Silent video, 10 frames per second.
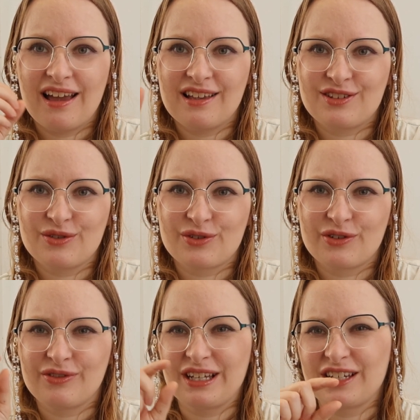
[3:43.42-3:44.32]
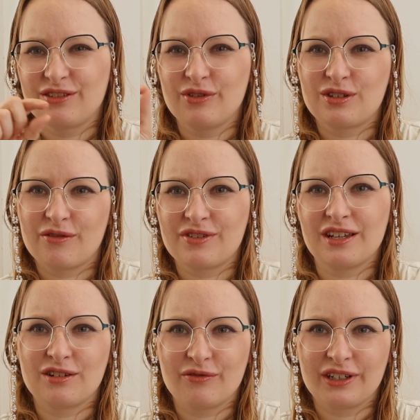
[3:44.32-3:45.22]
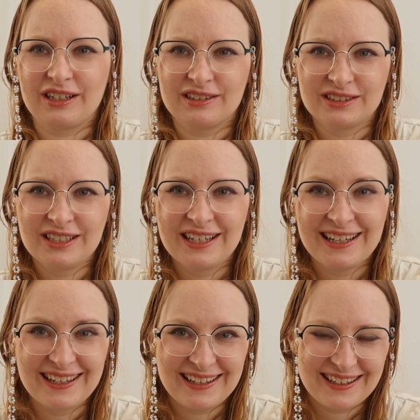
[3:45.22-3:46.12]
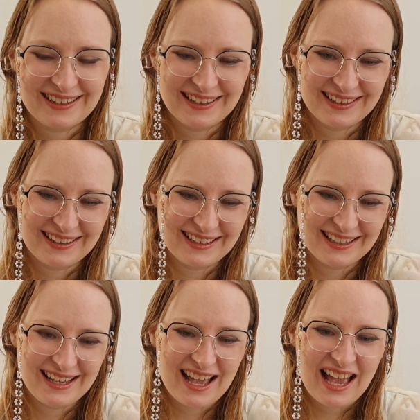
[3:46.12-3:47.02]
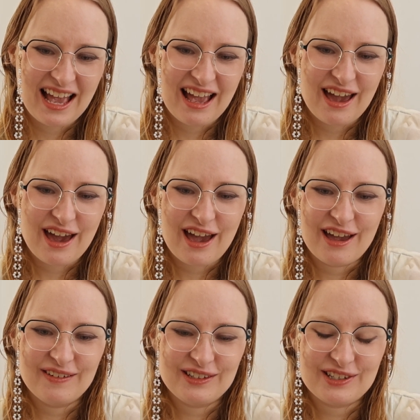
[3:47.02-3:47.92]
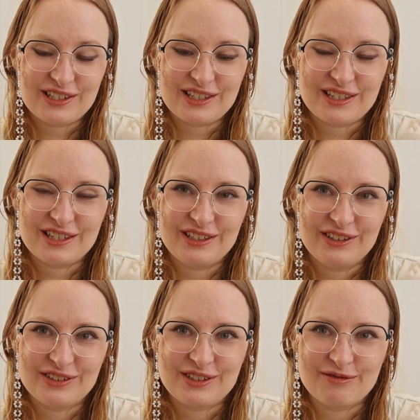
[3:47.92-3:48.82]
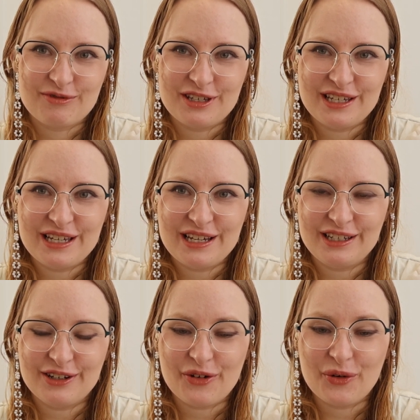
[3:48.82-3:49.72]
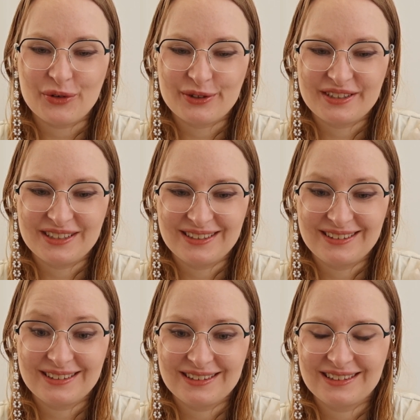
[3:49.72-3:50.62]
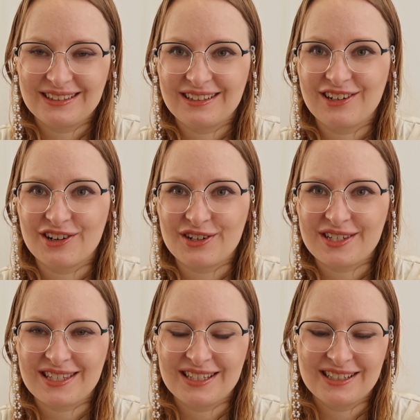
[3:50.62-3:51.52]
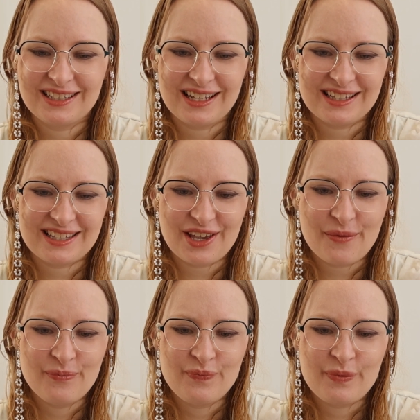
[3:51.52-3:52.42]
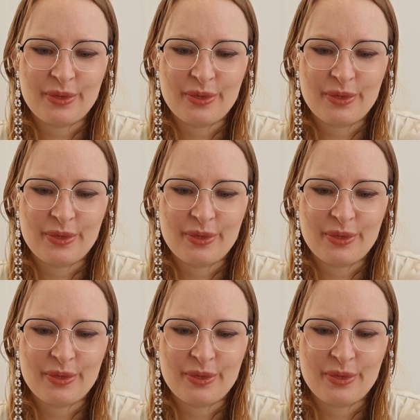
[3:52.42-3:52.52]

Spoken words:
as sort of like a twist of son of a gun. And it just used to be a old curse, let's say.